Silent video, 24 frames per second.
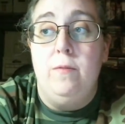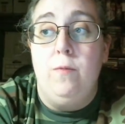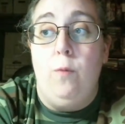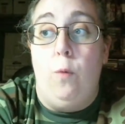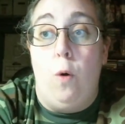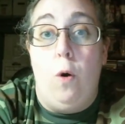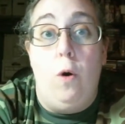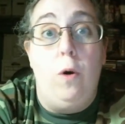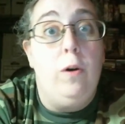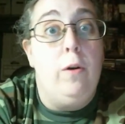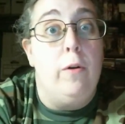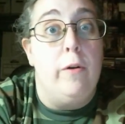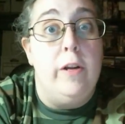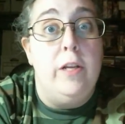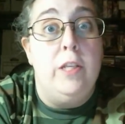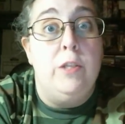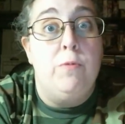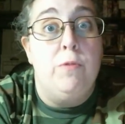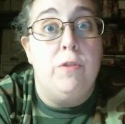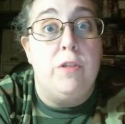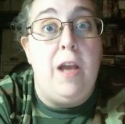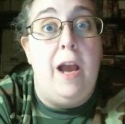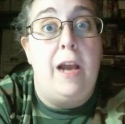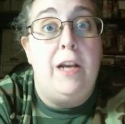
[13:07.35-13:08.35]

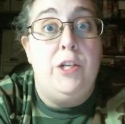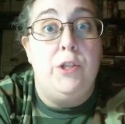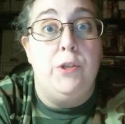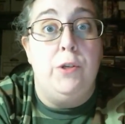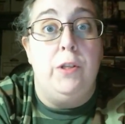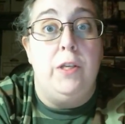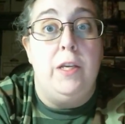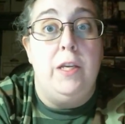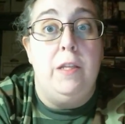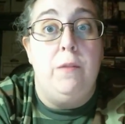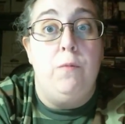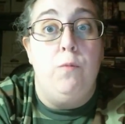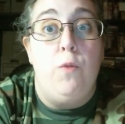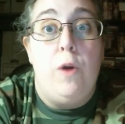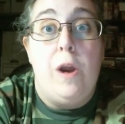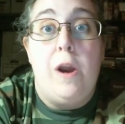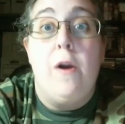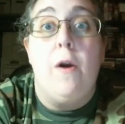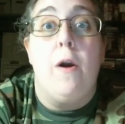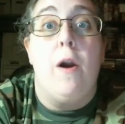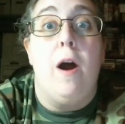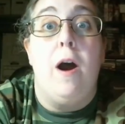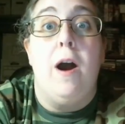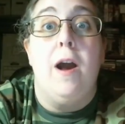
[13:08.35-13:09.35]
Walgreens was actually
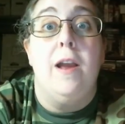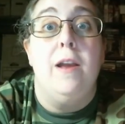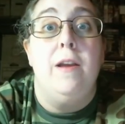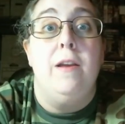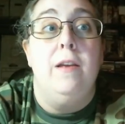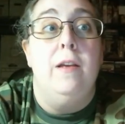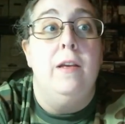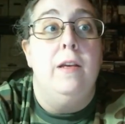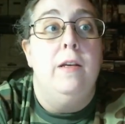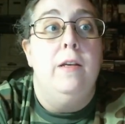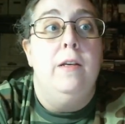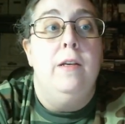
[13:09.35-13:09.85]
where I